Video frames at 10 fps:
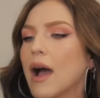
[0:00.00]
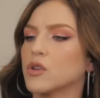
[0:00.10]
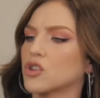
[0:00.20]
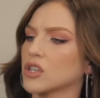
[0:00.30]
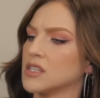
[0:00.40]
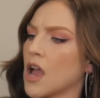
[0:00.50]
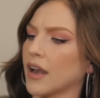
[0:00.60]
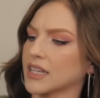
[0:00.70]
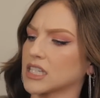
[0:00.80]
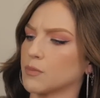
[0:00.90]
I was just
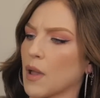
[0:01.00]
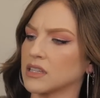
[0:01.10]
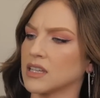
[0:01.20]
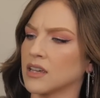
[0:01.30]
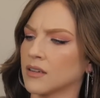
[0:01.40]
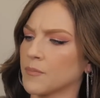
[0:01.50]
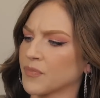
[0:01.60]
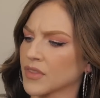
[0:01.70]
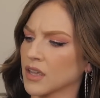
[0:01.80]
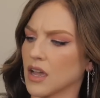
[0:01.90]
not expecting
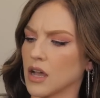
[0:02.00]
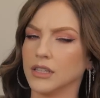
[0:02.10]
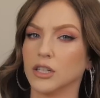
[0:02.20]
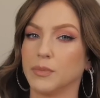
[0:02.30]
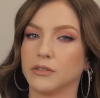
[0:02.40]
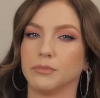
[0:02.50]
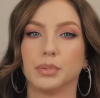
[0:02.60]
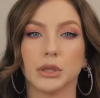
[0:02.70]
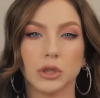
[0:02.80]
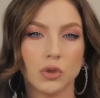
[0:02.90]
a little bit of
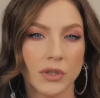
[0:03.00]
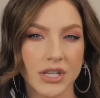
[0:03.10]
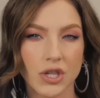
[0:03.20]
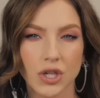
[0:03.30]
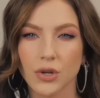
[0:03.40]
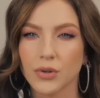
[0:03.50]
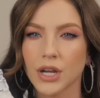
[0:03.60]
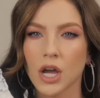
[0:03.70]
blue in the shoe, you